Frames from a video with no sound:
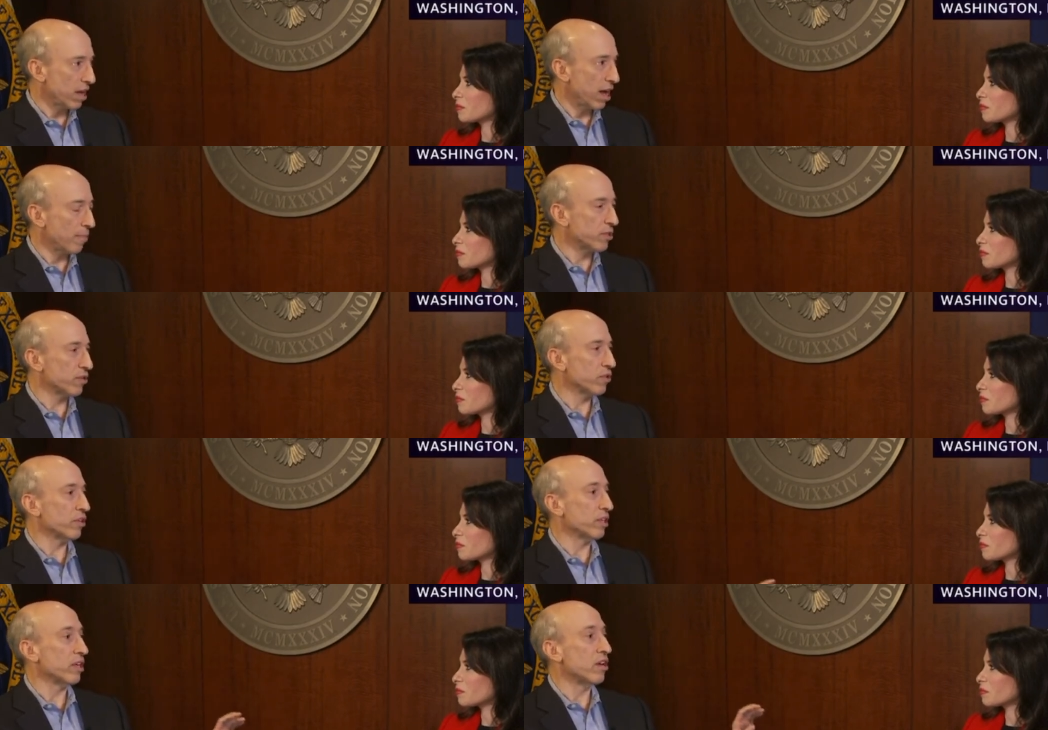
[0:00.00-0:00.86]

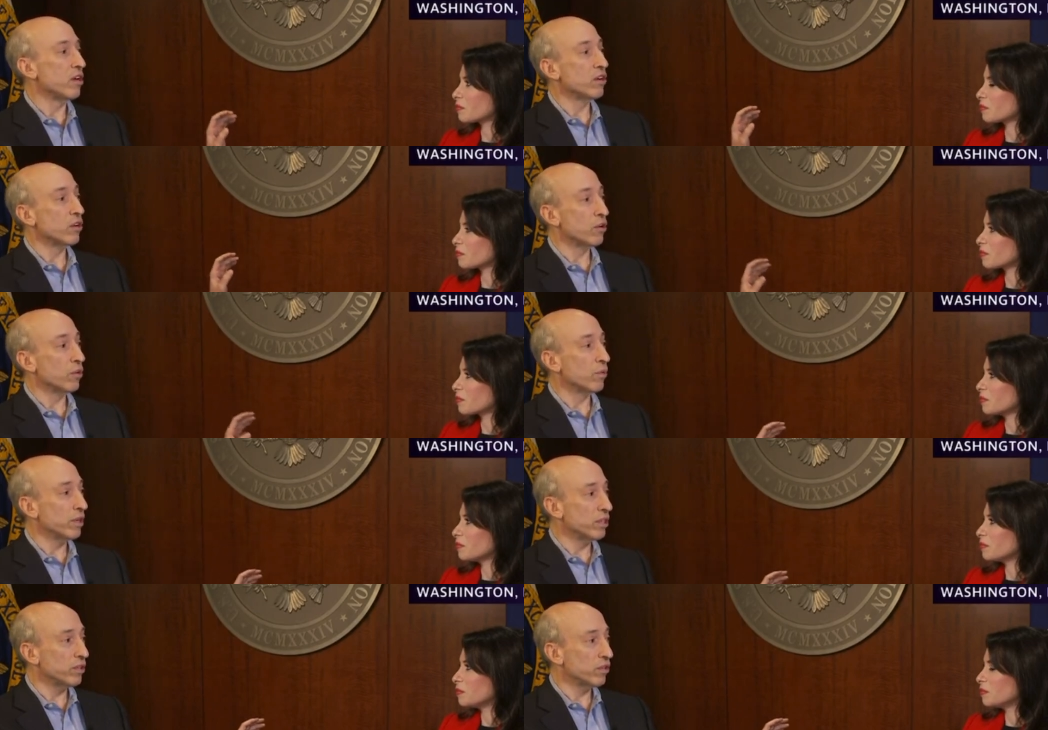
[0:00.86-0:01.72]
Speaker 1: Absolutely. Could
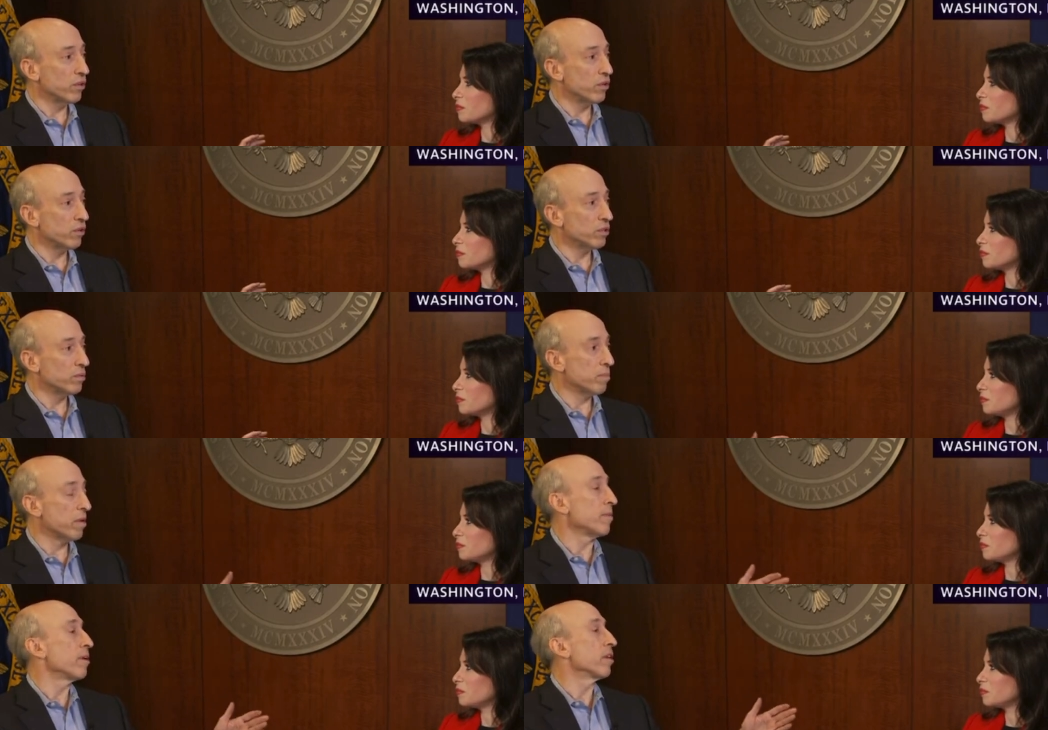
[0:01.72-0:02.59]
we use
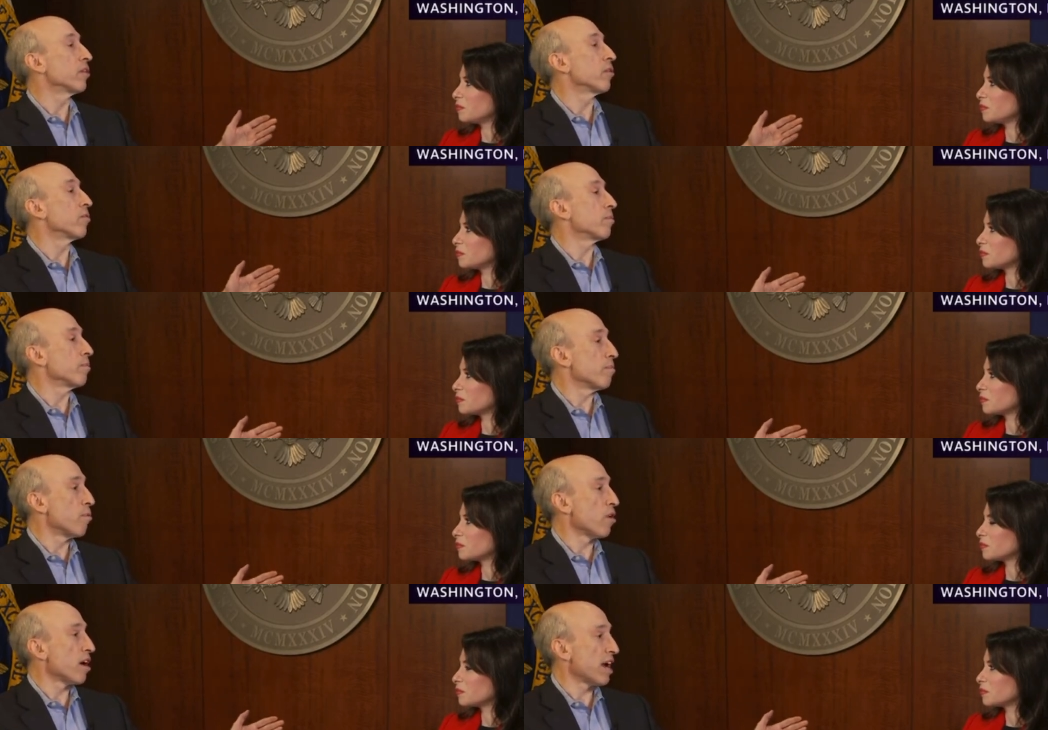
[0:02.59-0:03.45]
maybe a little
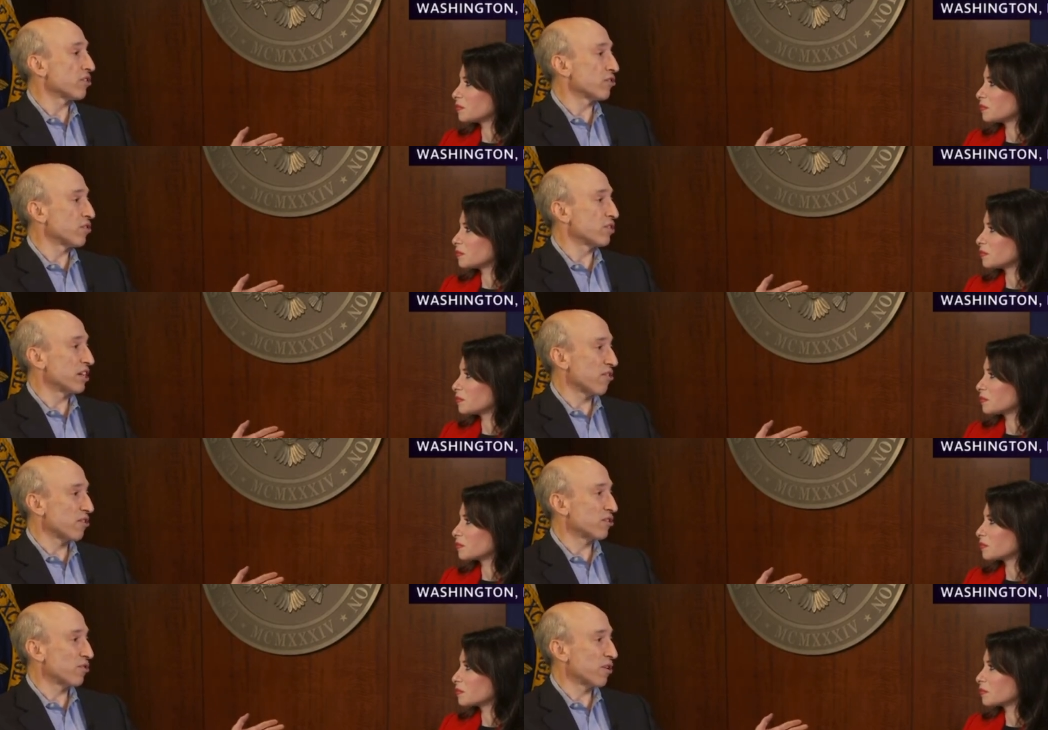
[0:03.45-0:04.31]
more
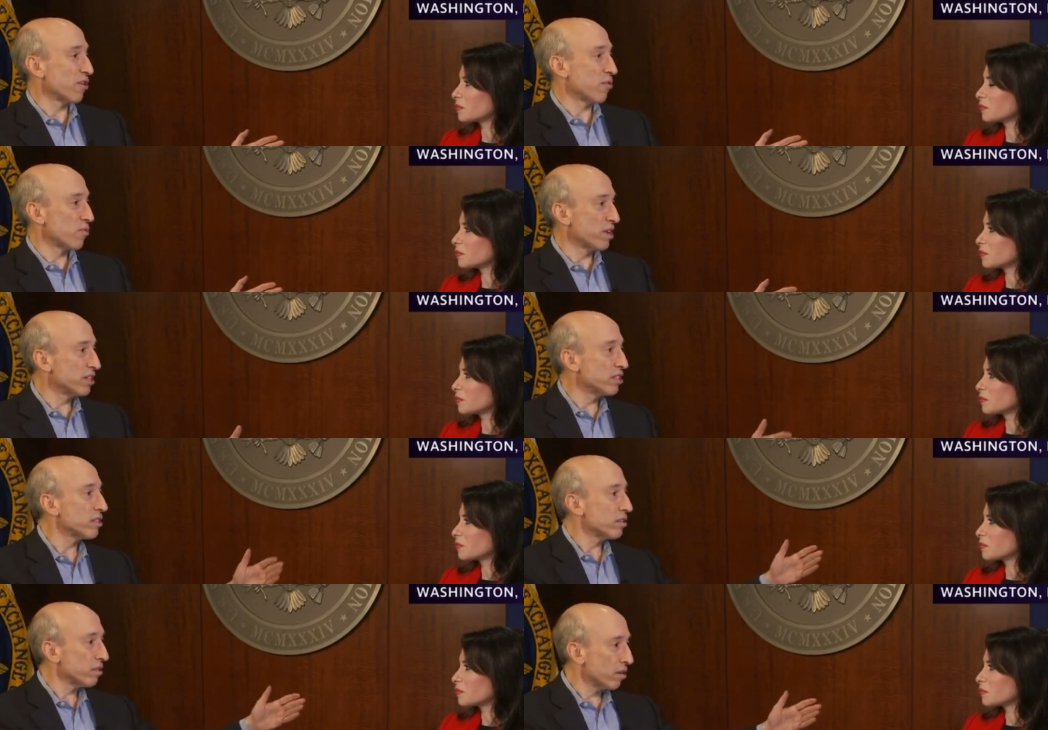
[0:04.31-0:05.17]
extraterritorial
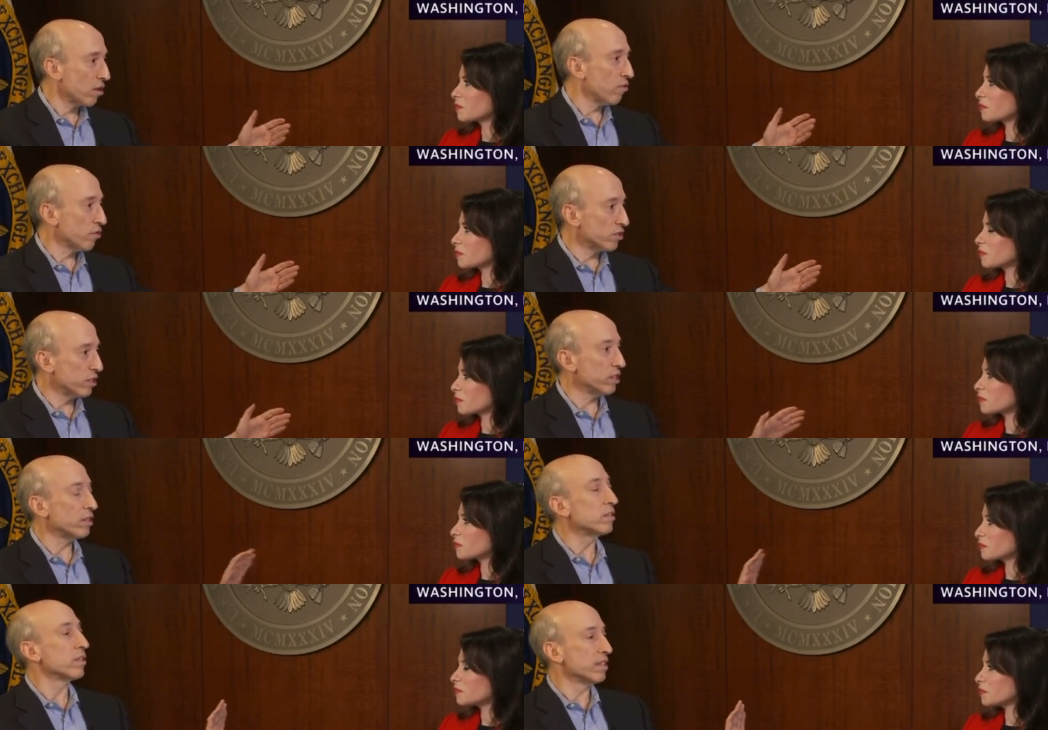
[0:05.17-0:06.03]
reach overseas?
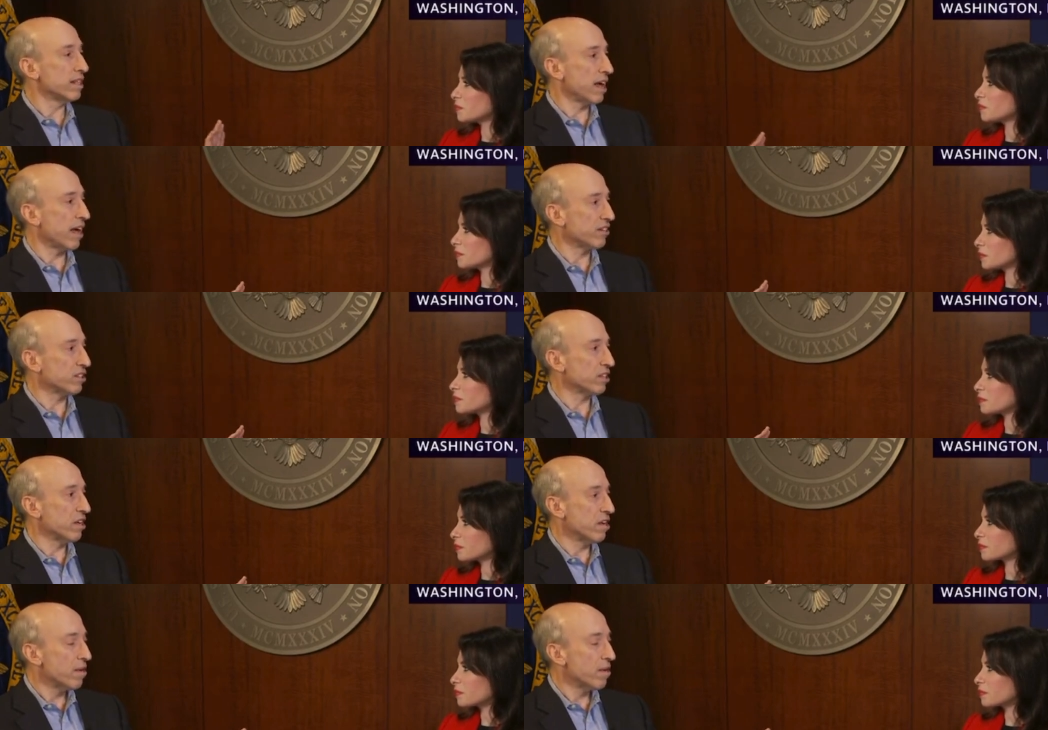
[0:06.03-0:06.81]
Yes.